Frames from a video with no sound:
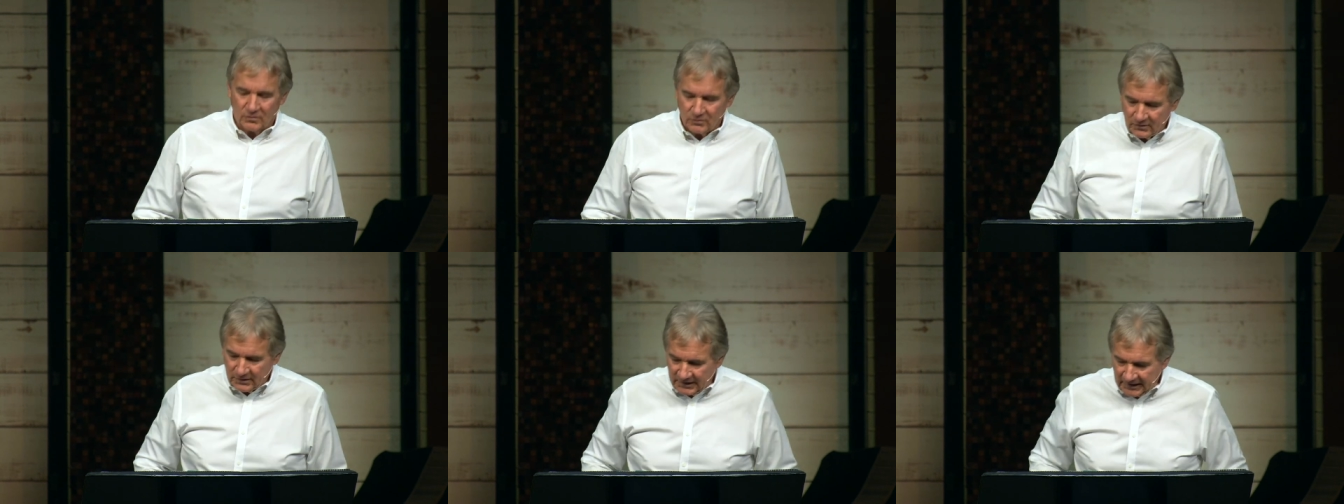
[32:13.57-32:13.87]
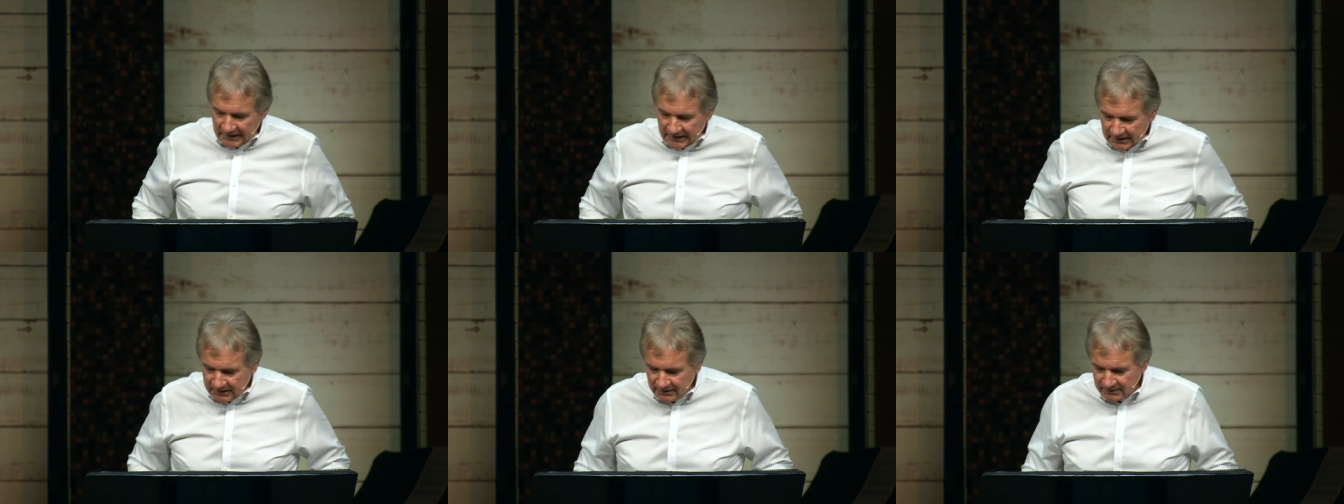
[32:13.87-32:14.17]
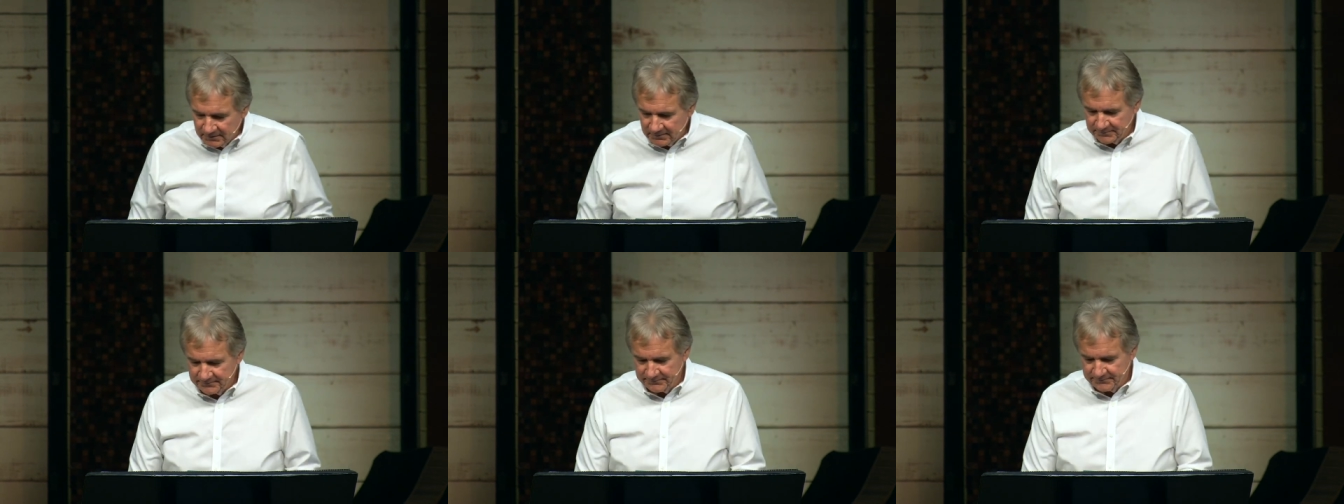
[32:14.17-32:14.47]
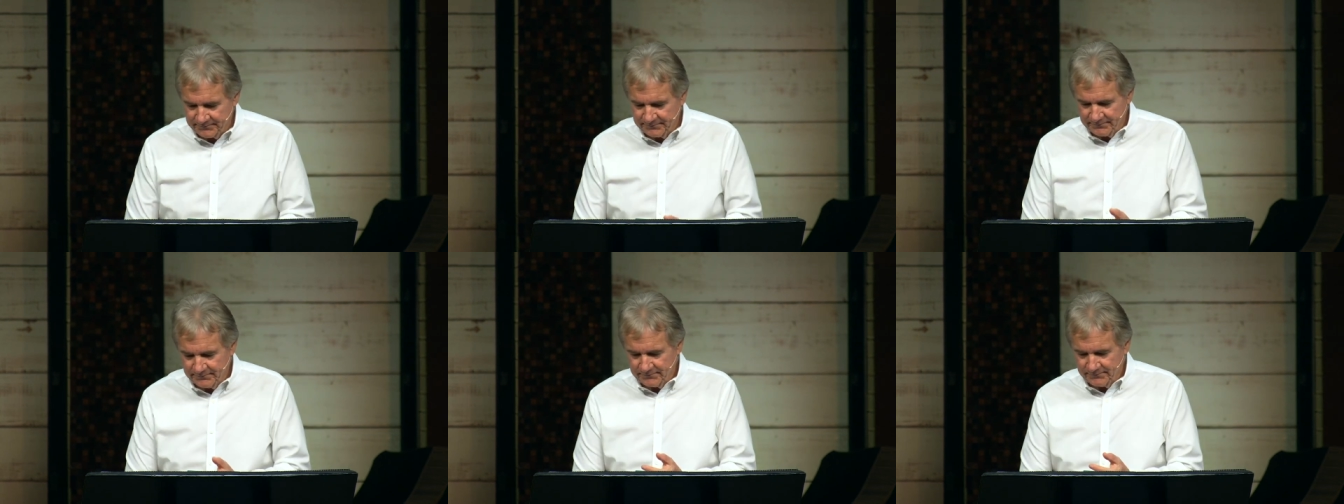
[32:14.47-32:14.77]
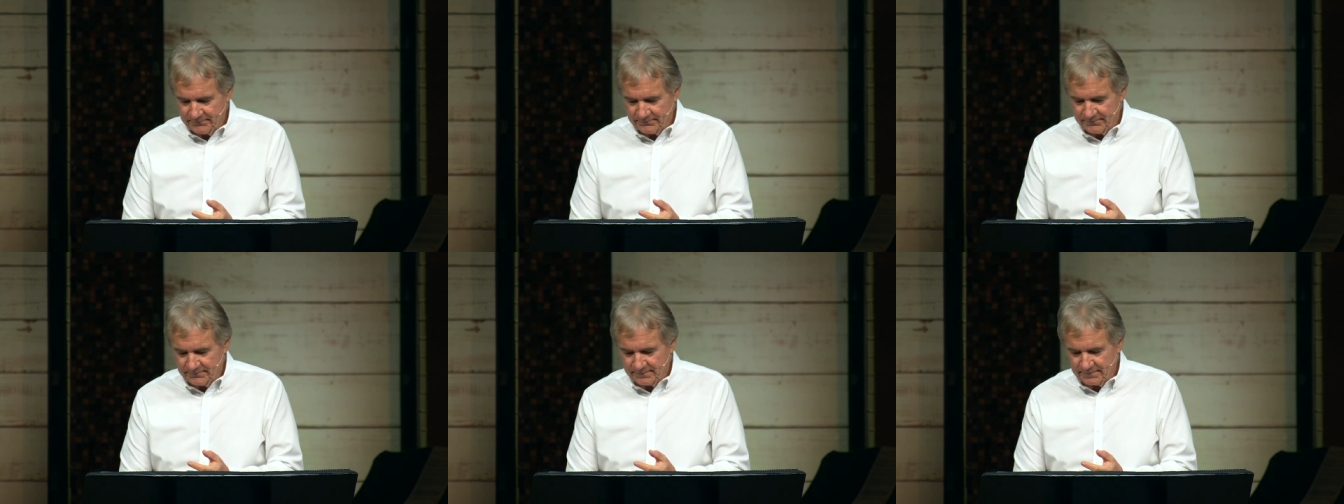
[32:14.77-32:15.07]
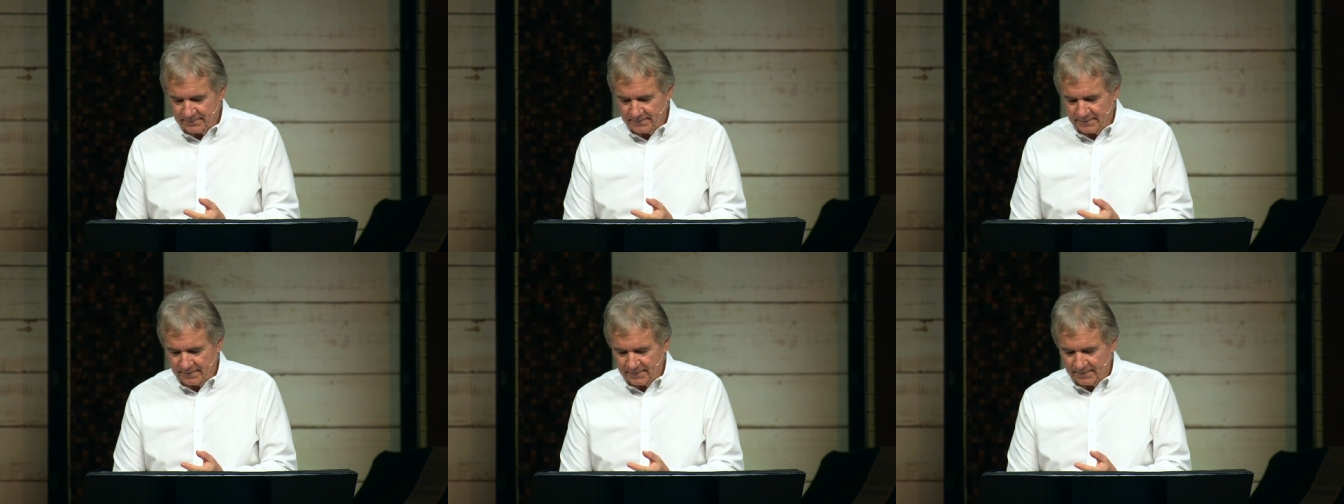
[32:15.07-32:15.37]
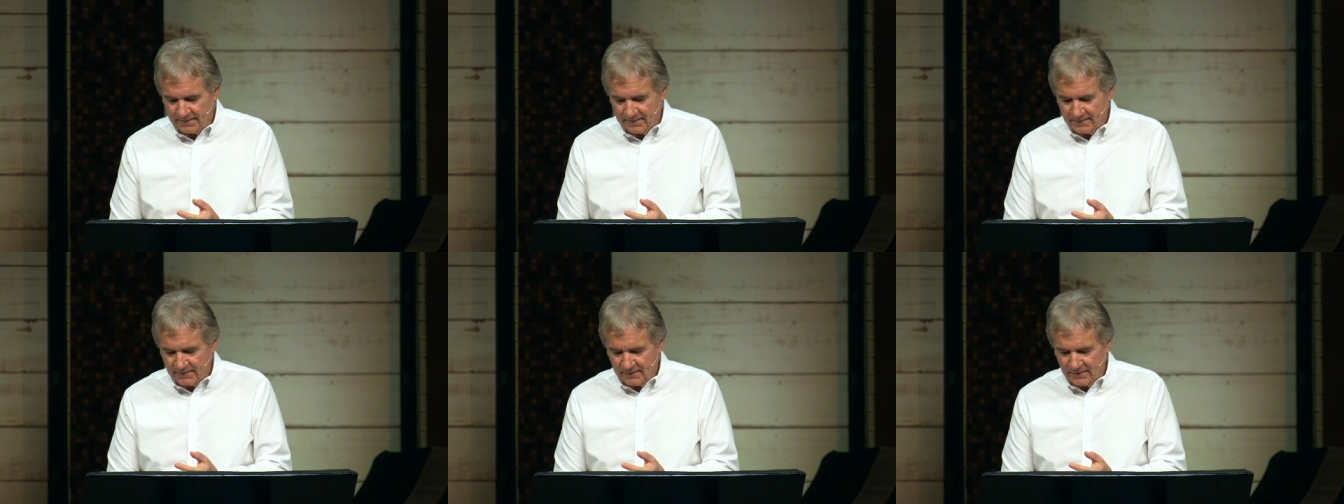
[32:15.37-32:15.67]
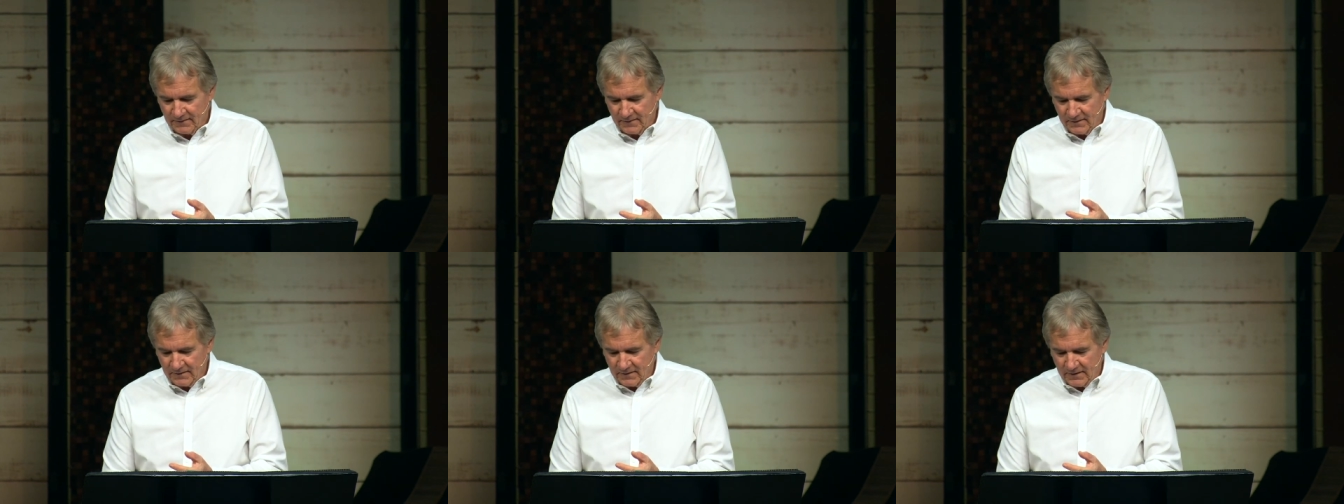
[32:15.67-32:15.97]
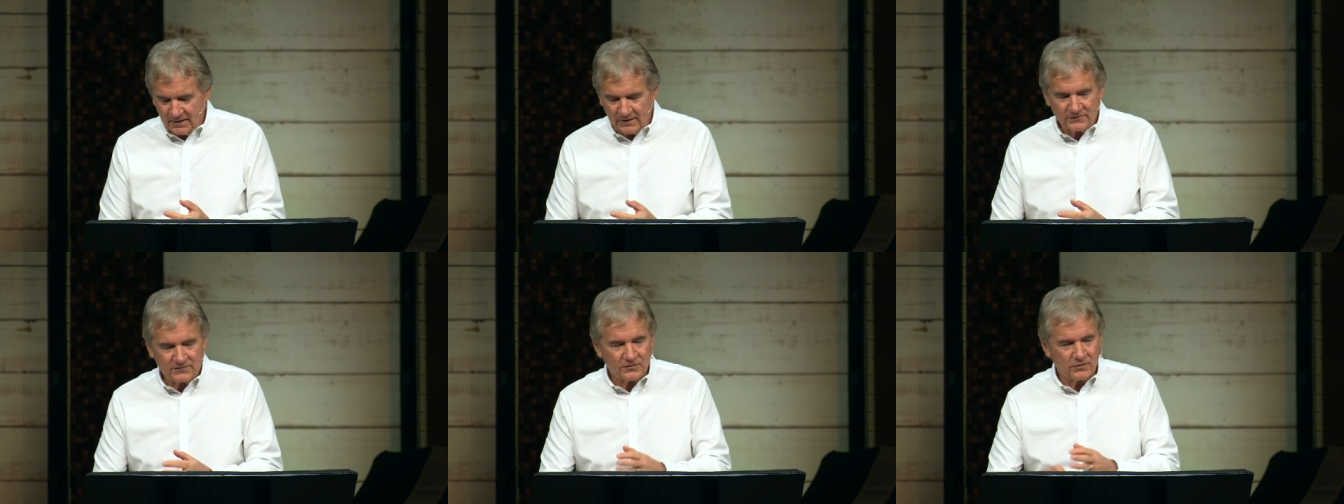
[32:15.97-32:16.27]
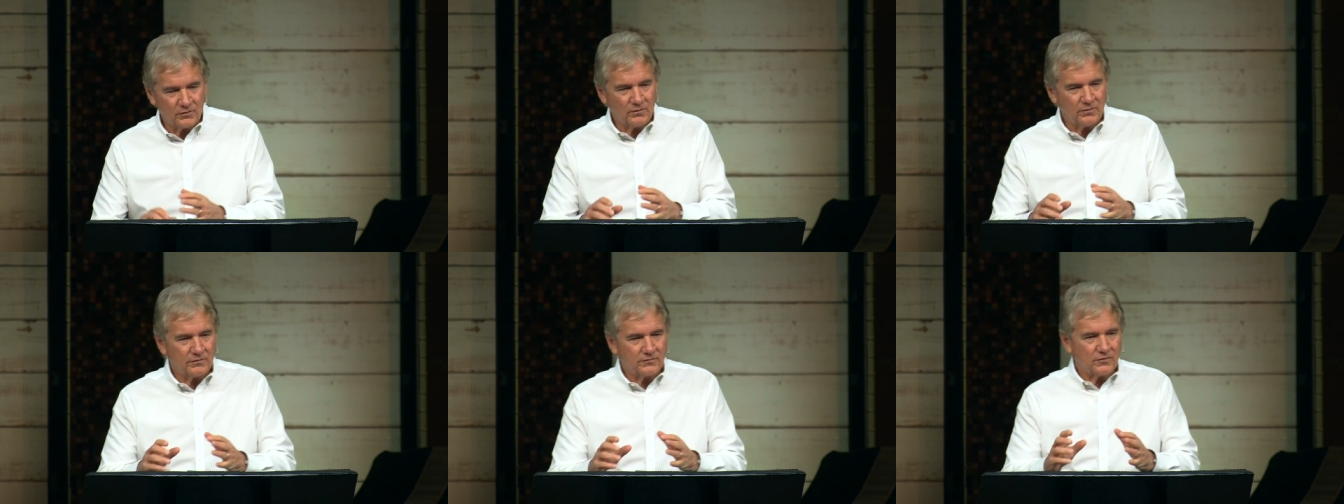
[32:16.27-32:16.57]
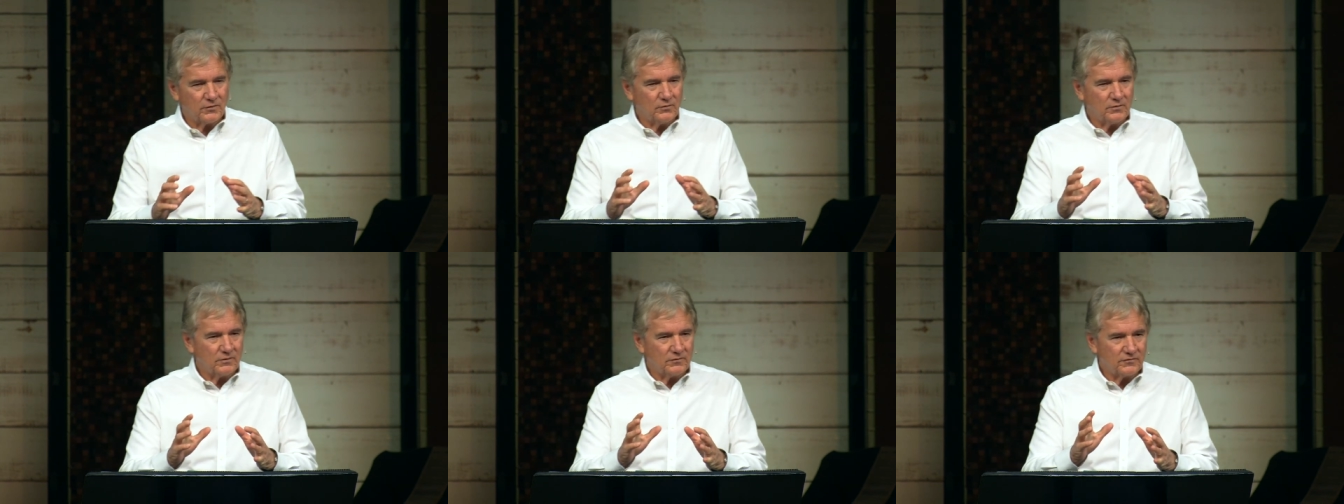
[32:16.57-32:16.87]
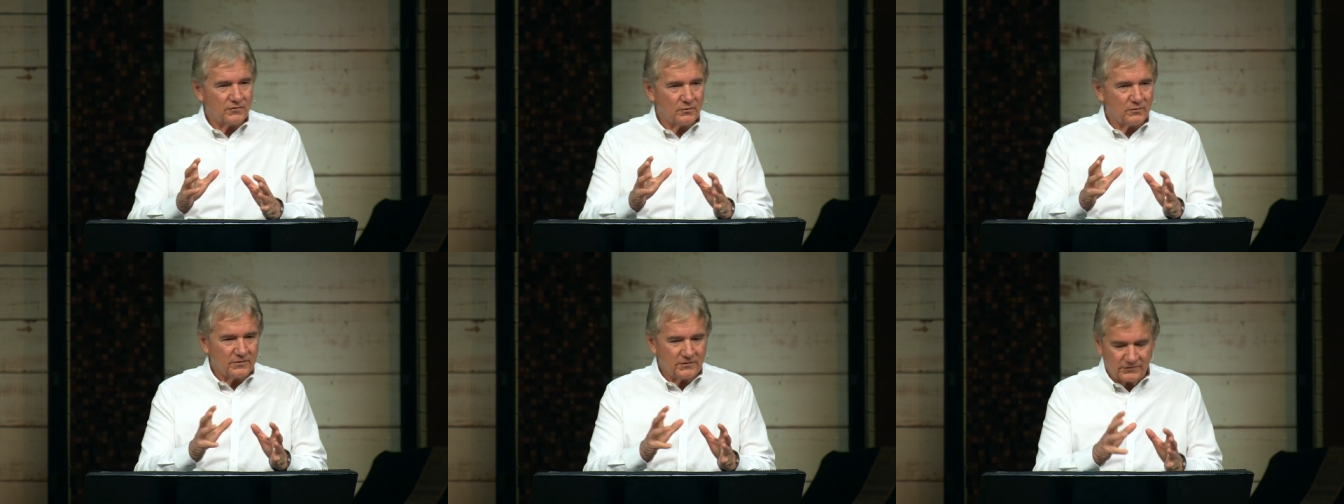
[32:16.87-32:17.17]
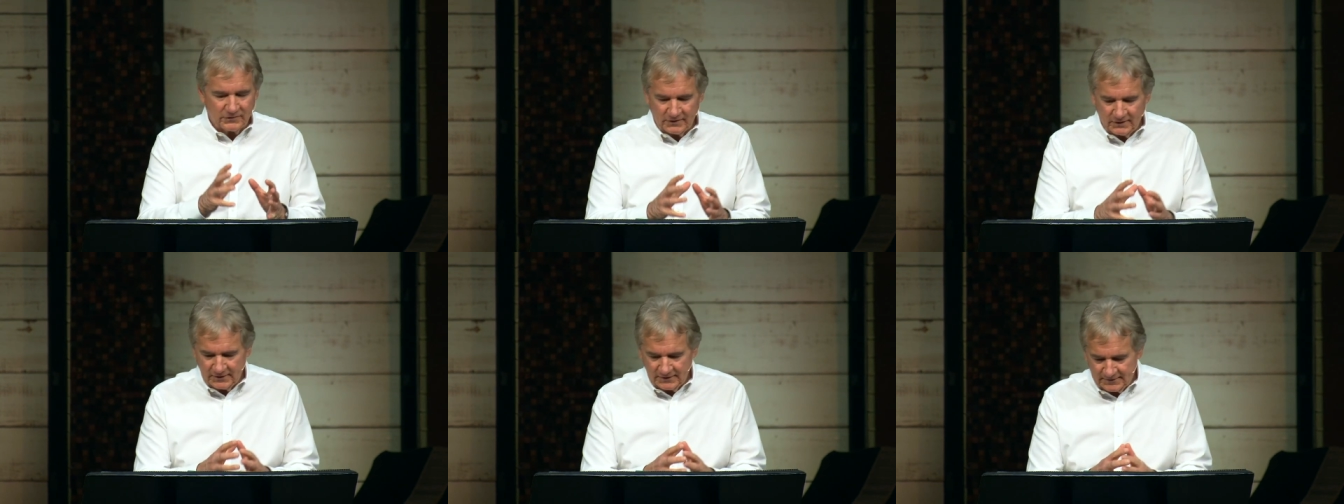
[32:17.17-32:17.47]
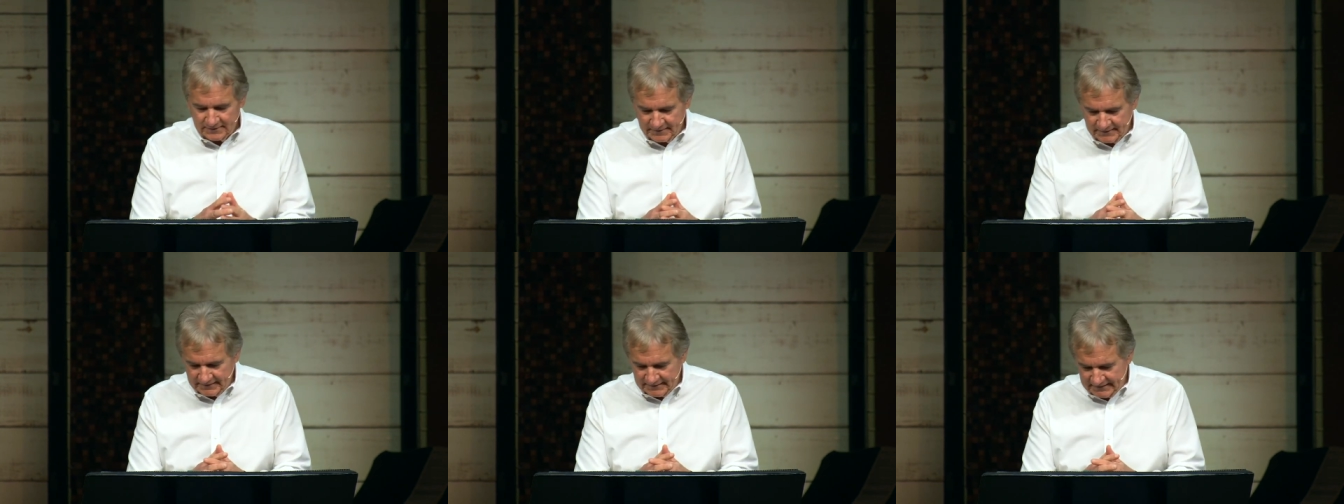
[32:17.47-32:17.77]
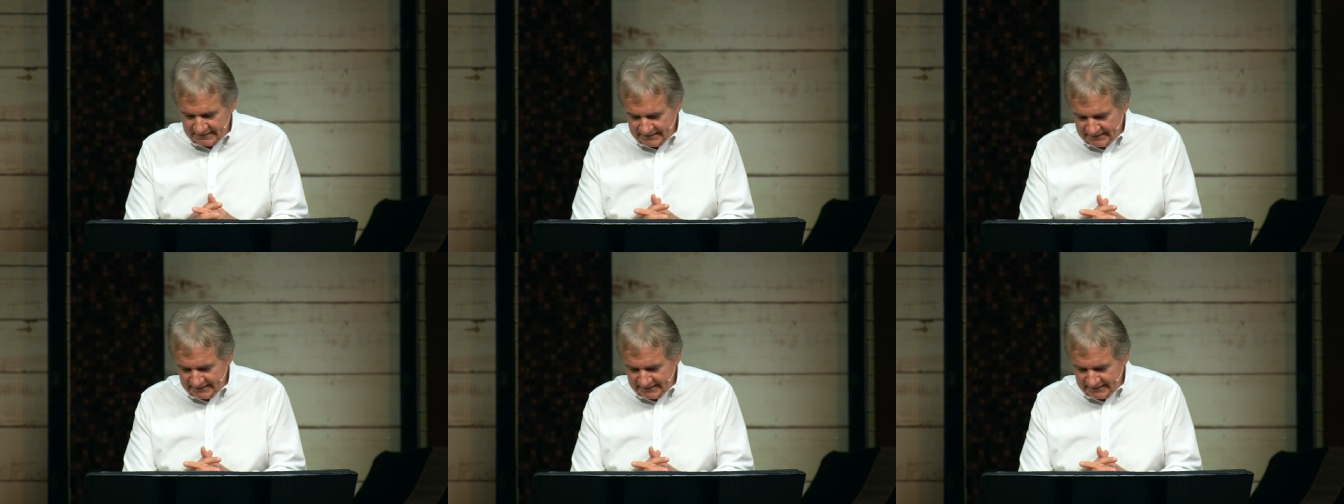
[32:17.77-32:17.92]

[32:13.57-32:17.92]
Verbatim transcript: own kingdom. And so, so, so he said,